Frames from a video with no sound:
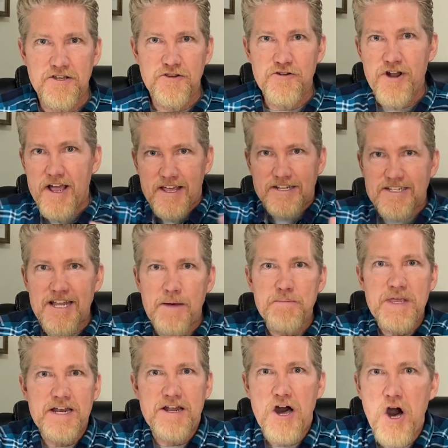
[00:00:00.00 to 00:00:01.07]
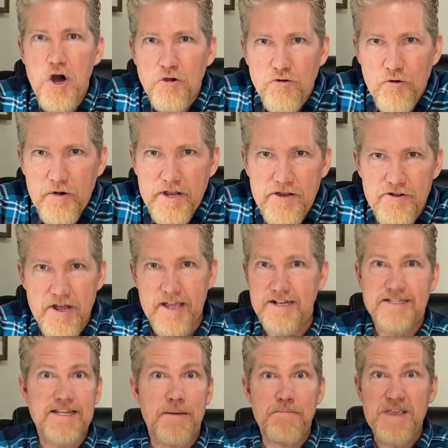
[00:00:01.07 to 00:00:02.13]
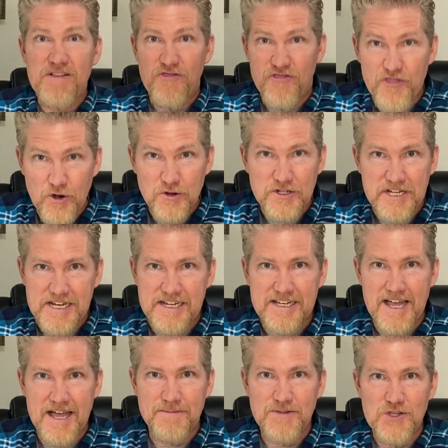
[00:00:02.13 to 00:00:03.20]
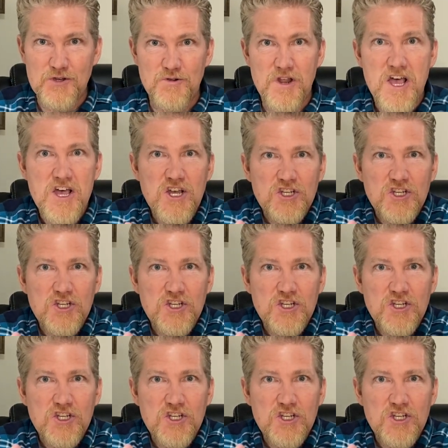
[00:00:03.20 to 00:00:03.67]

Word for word: You're not going to stop being hungry. You're not going to stop being thirsty anytime soon.